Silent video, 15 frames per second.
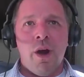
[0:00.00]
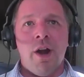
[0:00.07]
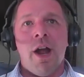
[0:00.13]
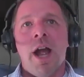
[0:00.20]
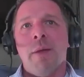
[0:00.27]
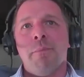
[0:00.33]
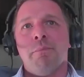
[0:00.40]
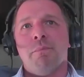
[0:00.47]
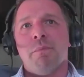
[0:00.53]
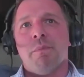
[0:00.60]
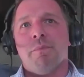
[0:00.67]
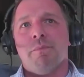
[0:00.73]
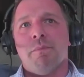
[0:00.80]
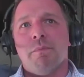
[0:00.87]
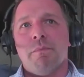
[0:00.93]

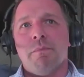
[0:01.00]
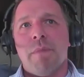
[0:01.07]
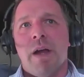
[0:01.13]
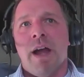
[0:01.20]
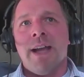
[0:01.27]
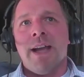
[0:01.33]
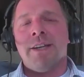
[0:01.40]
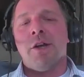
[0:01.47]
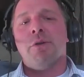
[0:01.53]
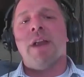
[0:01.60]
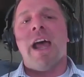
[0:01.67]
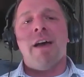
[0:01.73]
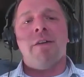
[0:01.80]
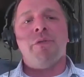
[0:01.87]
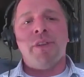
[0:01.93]
I don't
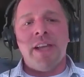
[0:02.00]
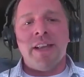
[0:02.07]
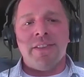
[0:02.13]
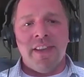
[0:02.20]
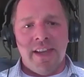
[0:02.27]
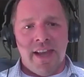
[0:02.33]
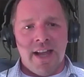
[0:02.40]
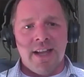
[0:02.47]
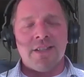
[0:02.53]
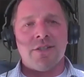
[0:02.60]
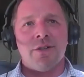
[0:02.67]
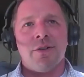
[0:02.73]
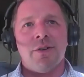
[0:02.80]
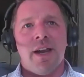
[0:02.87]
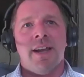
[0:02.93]
have yet the
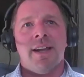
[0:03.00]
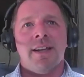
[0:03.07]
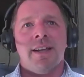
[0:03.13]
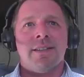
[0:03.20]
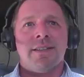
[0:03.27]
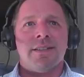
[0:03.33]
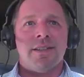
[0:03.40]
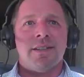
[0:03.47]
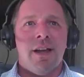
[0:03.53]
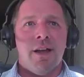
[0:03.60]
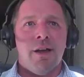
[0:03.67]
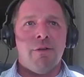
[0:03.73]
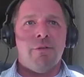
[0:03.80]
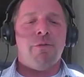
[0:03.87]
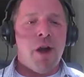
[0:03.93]
answer is
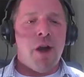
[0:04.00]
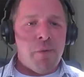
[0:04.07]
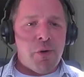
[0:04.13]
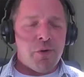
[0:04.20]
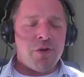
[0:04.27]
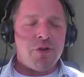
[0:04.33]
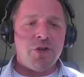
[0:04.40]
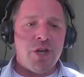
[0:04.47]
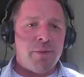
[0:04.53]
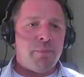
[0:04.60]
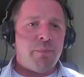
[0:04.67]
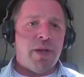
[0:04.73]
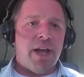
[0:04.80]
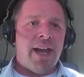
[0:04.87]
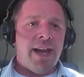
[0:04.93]
farm
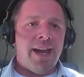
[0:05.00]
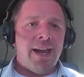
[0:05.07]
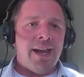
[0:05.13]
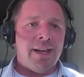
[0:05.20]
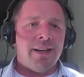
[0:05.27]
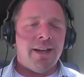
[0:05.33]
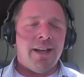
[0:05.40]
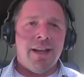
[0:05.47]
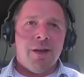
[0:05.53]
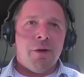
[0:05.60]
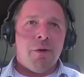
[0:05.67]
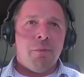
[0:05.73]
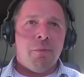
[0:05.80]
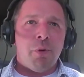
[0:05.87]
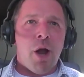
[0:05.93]
ownership and
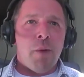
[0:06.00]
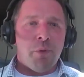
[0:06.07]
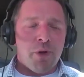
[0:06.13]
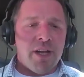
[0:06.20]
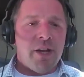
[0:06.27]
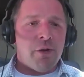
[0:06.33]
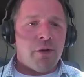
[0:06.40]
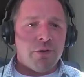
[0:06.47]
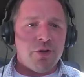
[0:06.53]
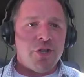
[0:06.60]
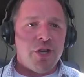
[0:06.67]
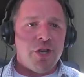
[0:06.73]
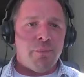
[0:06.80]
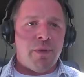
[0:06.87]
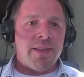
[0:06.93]
property
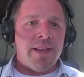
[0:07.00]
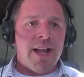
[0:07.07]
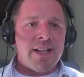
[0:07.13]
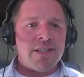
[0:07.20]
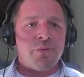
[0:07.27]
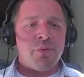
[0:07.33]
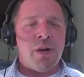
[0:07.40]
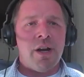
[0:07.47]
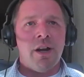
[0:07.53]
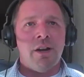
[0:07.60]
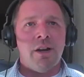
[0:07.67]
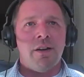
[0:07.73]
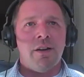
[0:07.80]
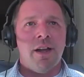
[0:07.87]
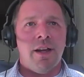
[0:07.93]
ownership, and that's
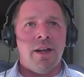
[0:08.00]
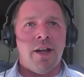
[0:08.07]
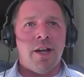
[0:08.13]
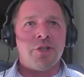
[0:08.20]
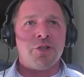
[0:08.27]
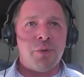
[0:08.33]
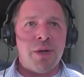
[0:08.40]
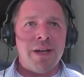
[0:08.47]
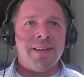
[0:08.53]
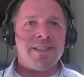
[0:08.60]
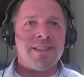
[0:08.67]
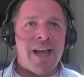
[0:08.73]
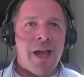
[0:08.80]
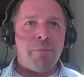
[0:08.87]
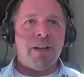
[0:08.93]
where a trend
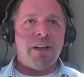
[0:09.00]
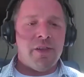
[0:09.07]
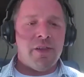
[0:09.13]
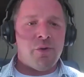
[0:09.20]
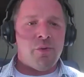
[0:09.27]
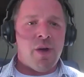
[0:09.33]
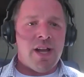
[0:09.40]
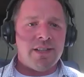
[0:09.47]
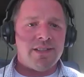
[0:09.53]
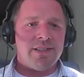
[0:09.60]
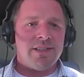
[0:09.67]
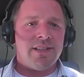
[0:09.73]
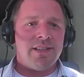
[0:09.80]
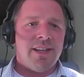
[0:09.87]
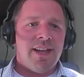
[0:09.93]
that's happening in the
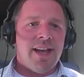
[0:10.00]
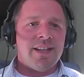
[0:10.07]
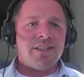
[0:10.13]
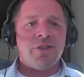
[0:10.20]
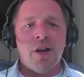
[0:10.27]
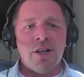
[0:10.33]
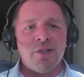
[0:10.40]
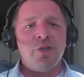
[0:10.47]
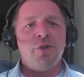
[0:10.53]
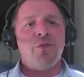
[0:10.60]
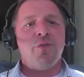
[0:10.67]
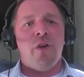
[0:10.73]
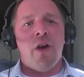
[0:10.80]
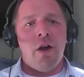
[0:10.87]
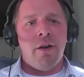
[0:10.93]
U.S. has gone too
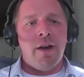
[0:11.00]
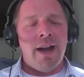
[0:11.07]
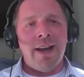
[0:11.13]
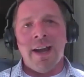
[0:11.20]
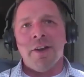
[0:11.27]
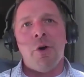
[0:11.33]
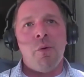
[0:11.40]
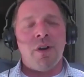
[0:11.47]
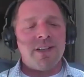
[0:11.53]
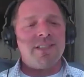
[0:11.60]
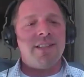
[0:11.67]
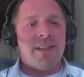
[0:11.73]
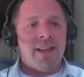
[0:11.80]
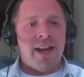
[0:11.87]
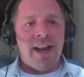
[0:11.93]
far, and I don't want to
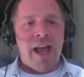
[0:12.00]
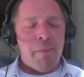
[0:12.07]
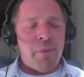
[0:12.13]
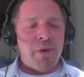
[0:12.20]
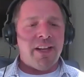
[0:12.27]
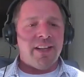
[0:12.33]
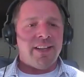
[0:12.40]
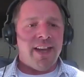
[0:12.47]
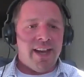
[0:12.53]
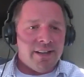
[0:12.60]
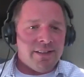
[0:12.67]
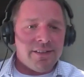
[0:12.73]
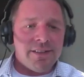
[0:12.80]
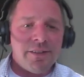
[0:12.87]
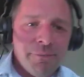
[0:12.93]
see that happening in
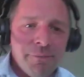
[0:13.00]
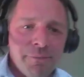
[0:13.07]
Canada.